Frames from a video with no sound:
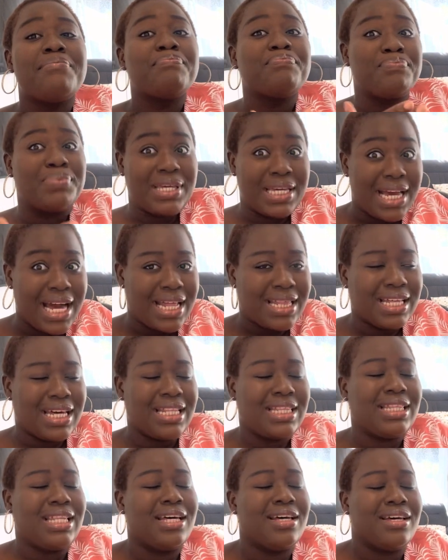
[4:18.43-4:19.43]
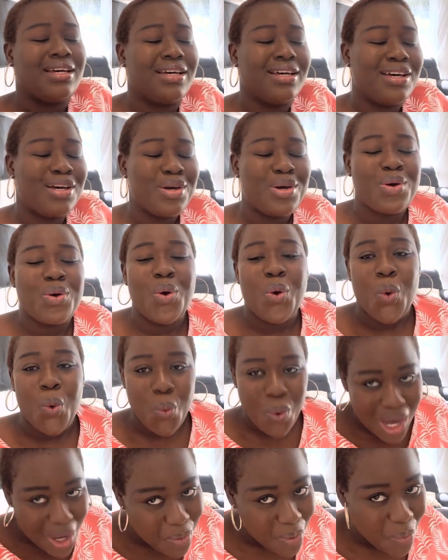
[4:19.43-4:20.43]
bigger than the
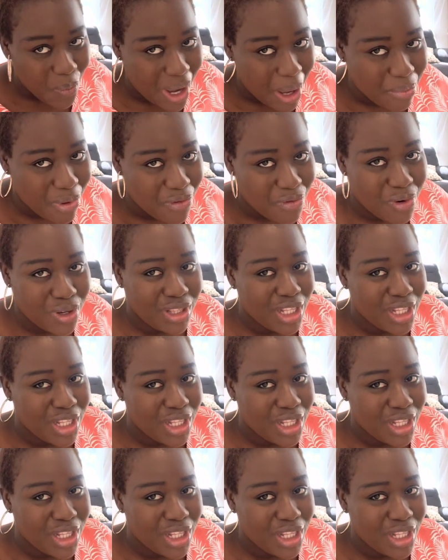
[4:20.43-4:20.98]
one we were before.